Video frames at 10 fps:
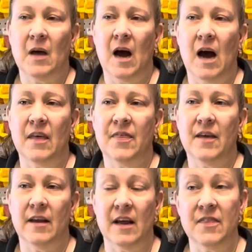I,
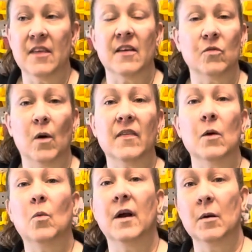and I think that's why they
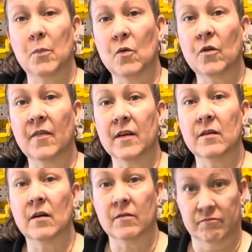went up over on
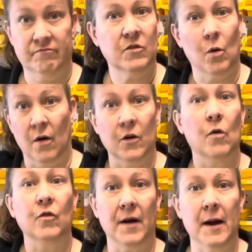the on you know on the
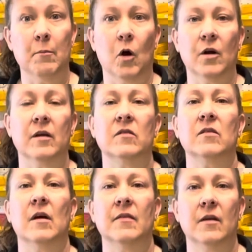overnight markets,
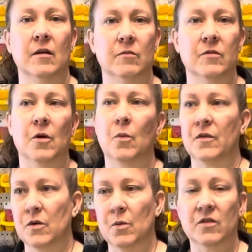and then you know
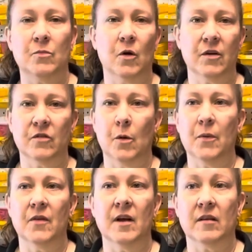when the U S markets
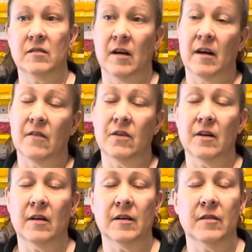opened the next day,
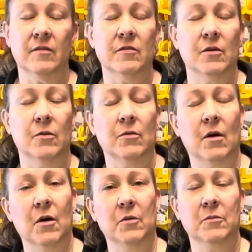evidently you know
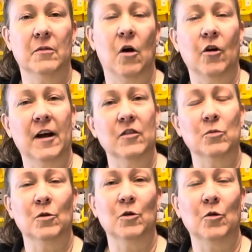our our guys
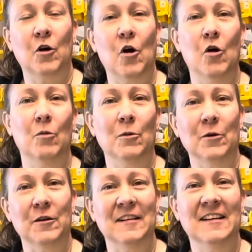were a little
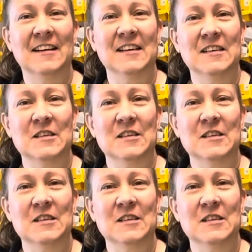calmer, and mm-hmm.